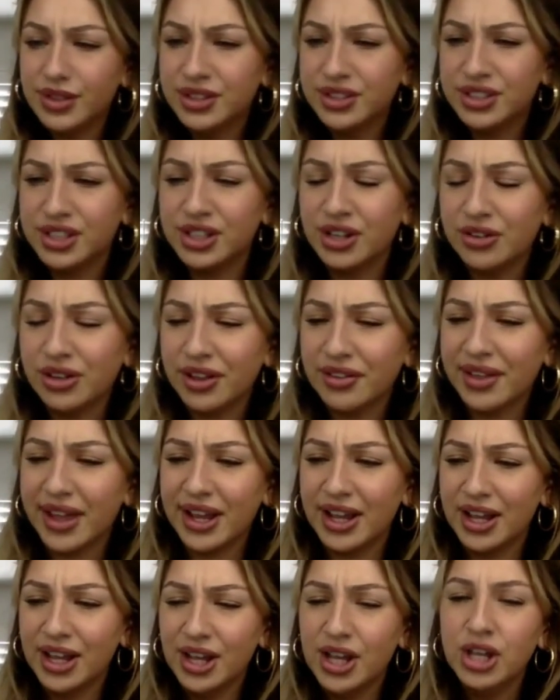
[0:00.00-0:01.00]
To know that
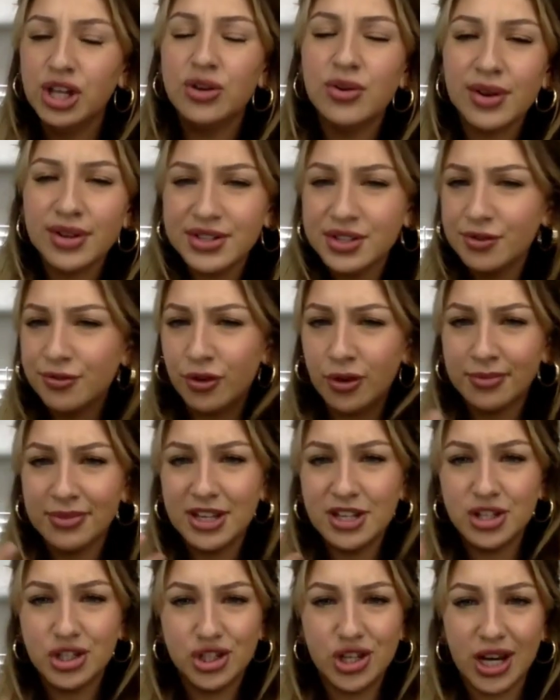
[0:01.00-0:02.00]
like you also form
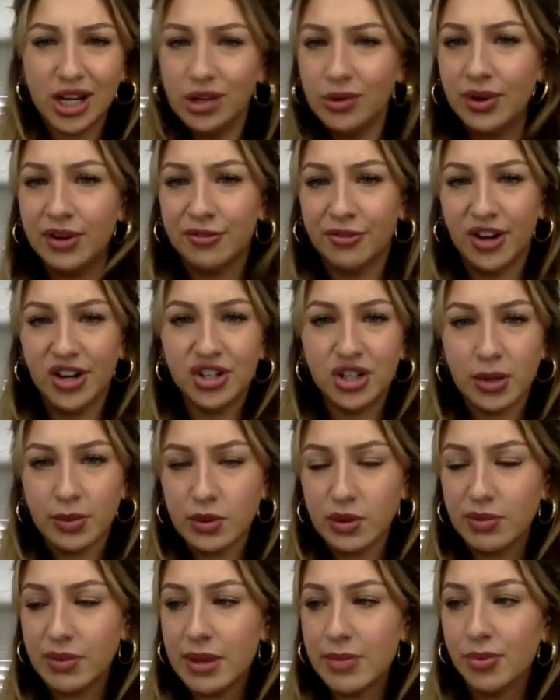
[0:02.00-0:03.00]
these genuine friendships
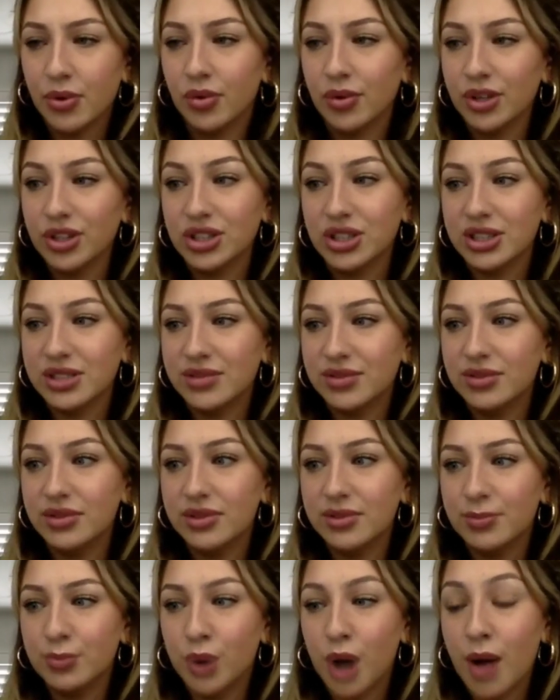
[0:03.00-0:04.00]
with people, which is
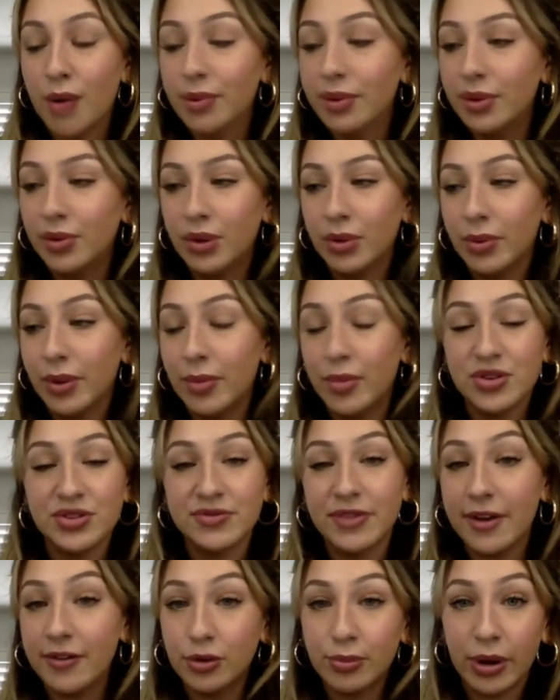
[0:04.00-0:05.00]
probably one of my most
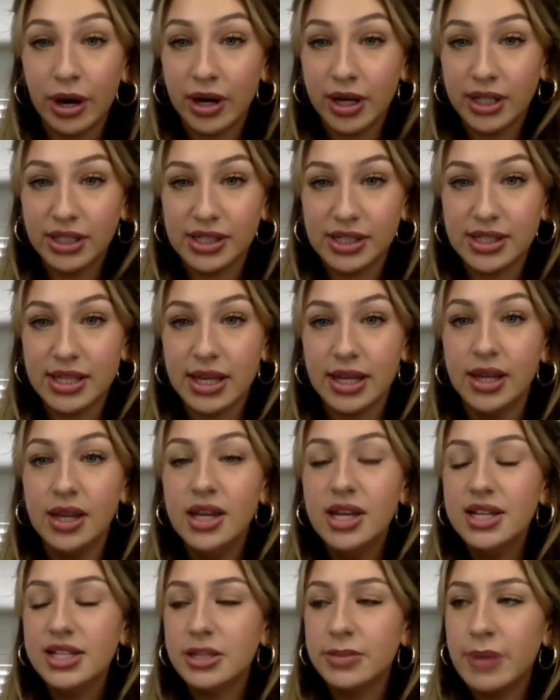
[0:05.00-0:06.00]
favorite parts, is that
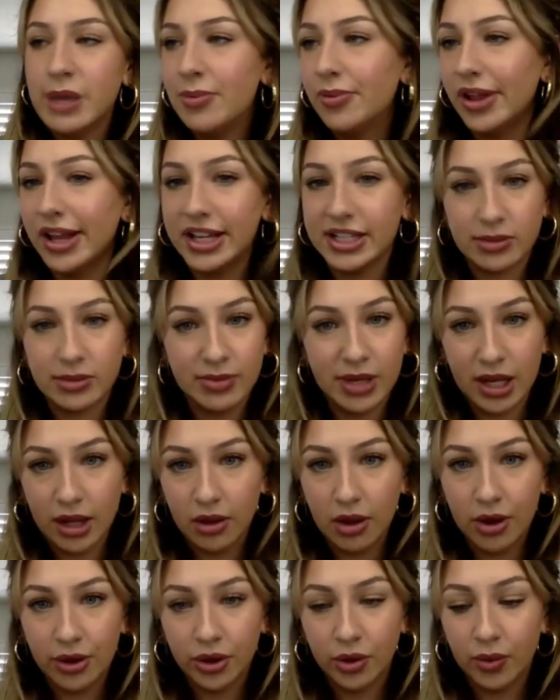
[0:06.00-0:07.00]
it's the people I get to meet
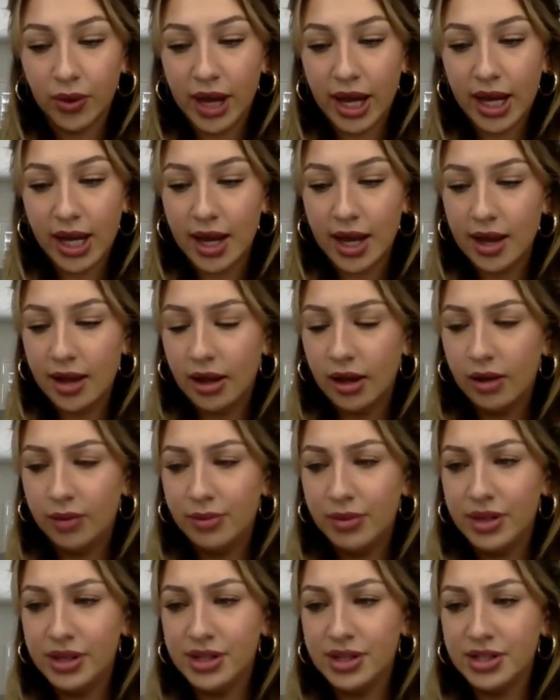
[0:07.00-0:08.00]
along the way,
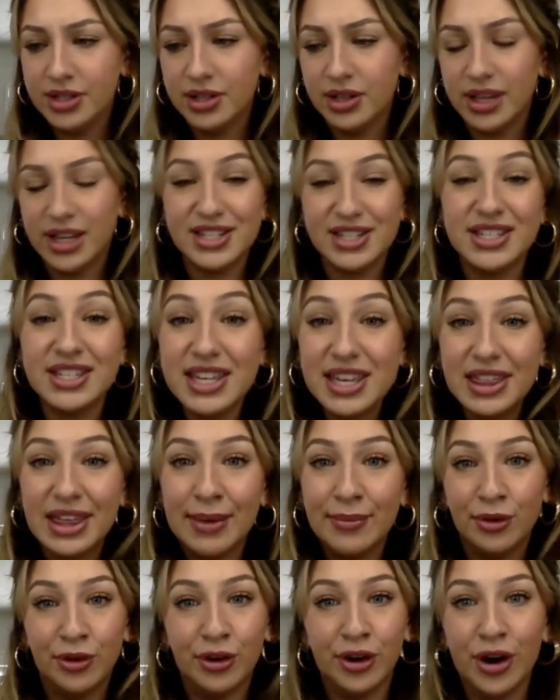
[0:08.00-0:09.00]
and to like see
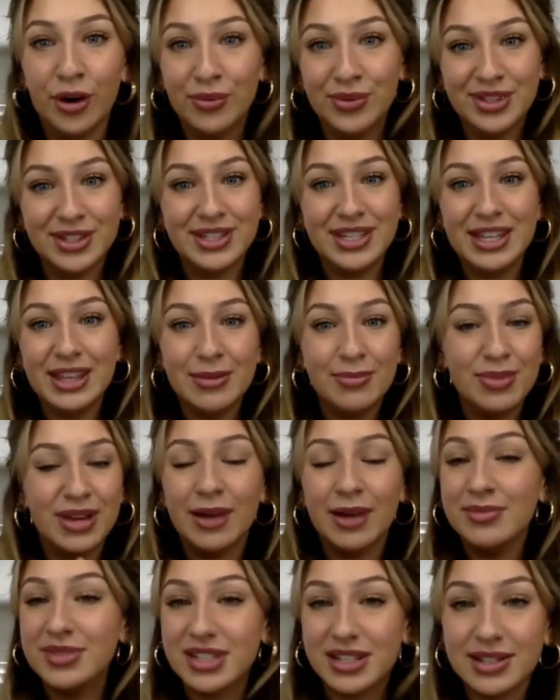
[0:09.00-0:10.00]
them grow and see them
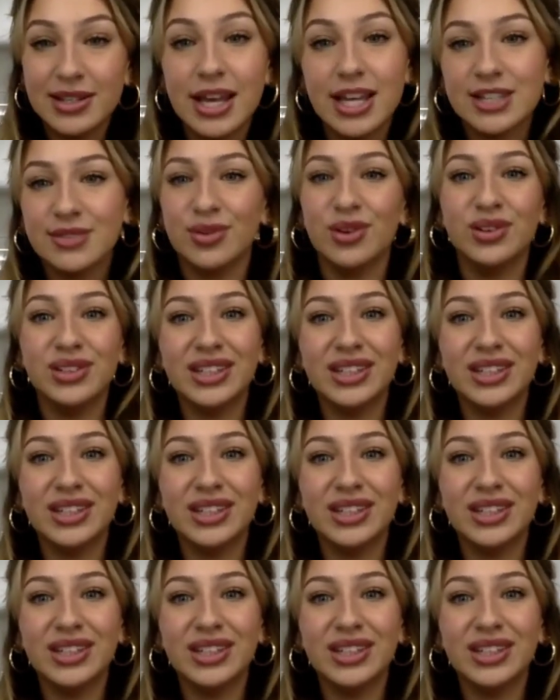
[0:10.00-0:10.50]
become successful.